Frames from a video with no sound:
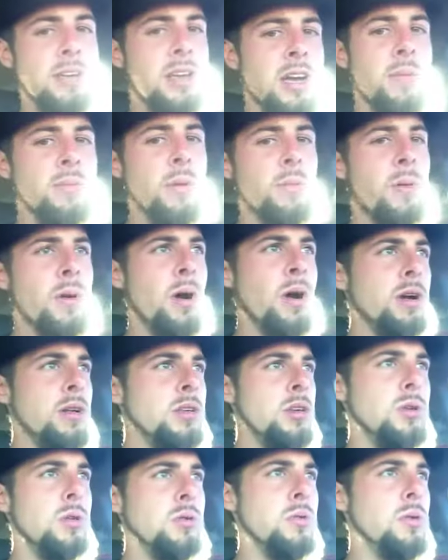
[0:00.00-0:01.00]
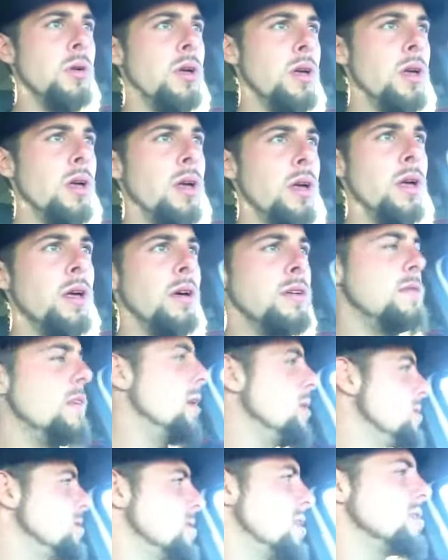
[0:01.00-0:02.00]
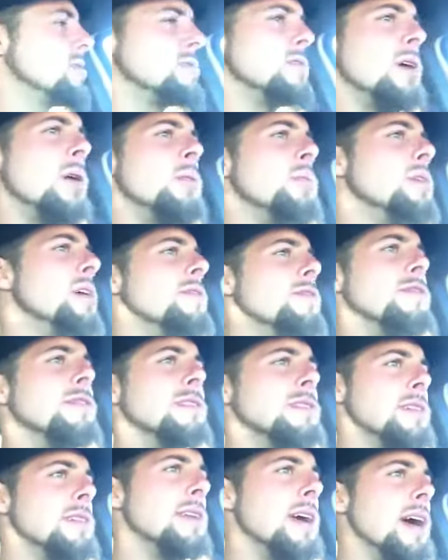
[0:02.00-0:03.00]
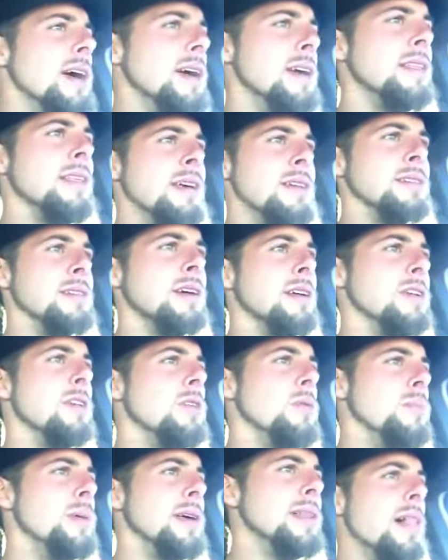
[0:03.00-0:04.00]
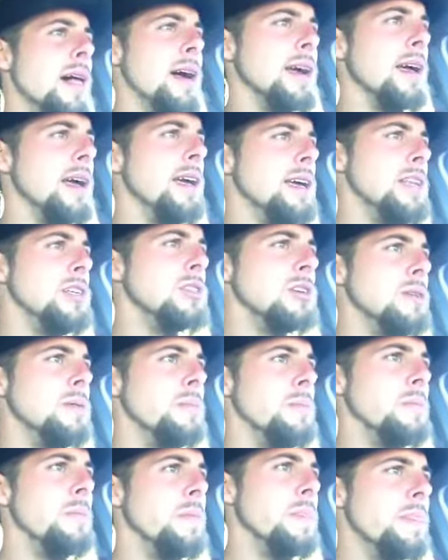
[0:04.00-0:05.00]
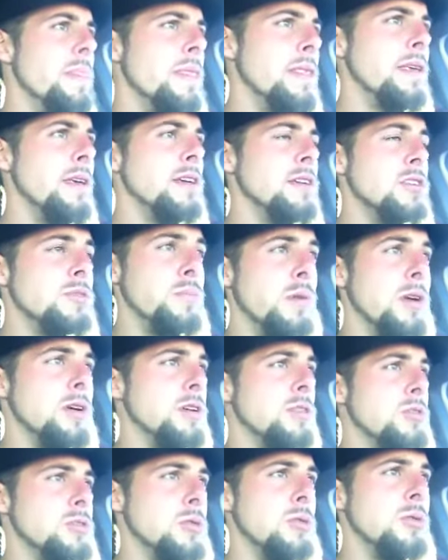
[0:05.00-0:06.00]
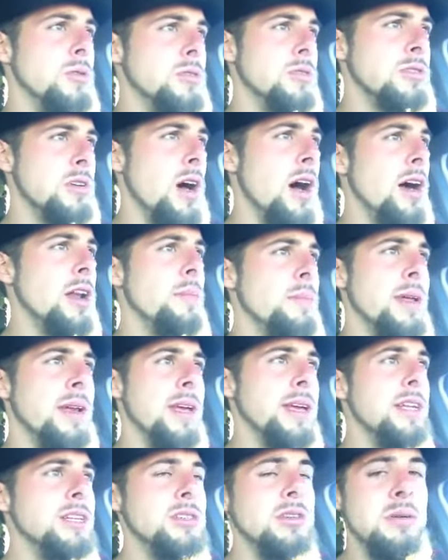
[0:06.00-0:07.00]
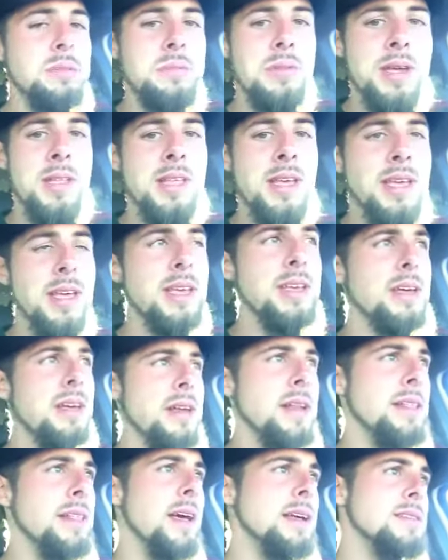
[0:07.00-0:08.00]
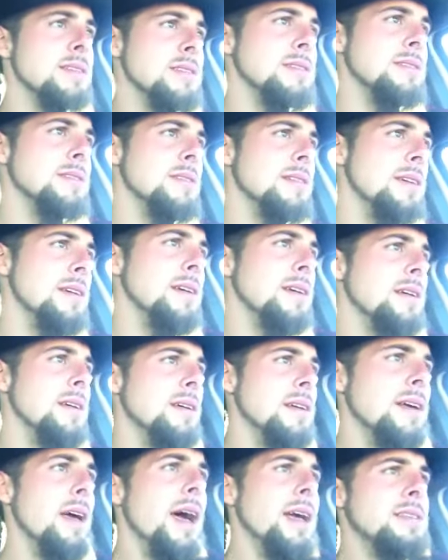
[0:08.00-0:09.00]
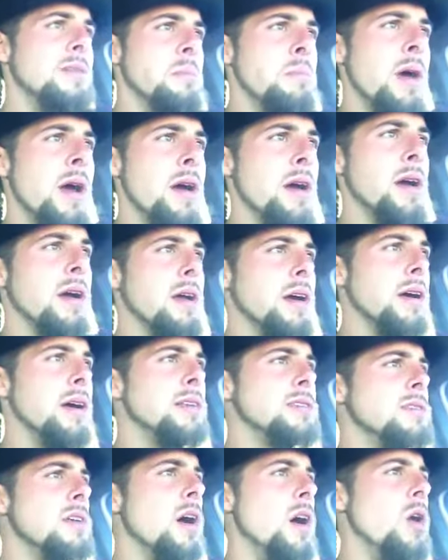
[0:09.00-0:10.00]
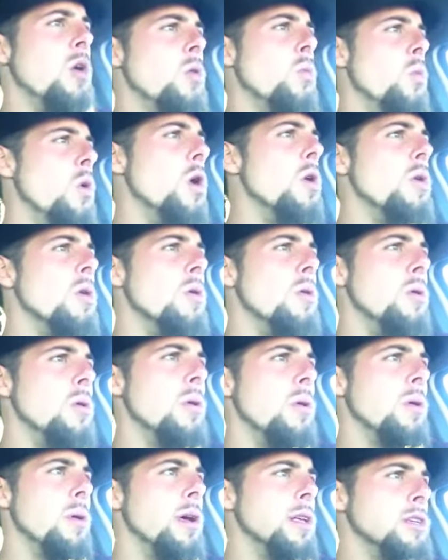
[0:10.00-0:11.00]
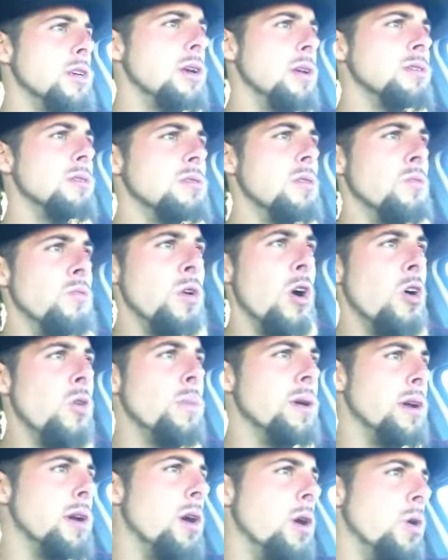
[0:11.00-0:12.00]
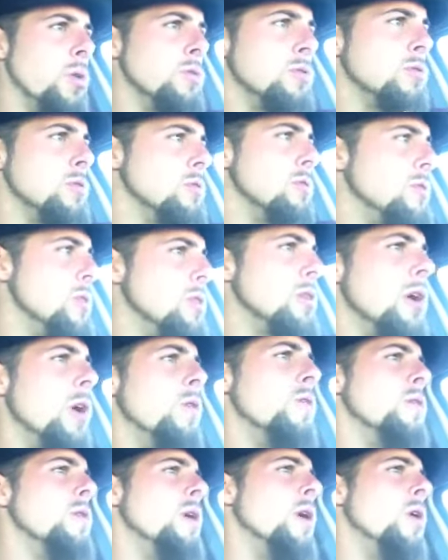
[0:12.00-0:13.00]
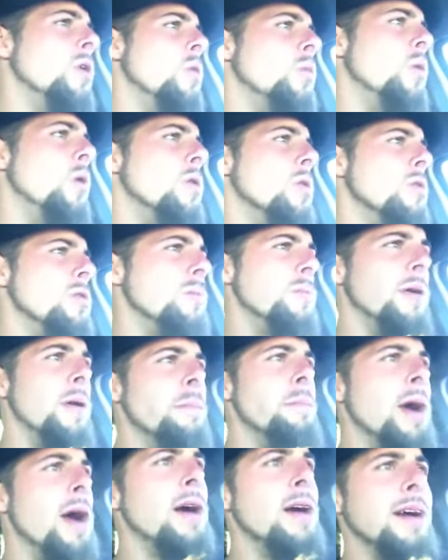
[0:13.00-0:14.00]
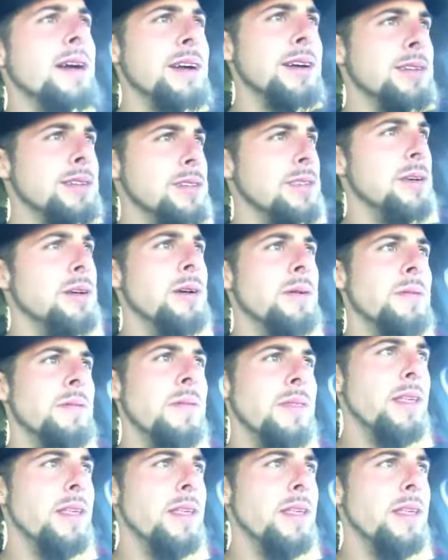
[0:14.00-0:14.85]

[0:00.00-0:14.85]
come upon you. Folks, there's no different today. They said it'll be like Egypt, spiritual Sodom and Egypt in the end. And that's that's America. It's the whole world. It's because the Roman culture took over the whole world, but America's the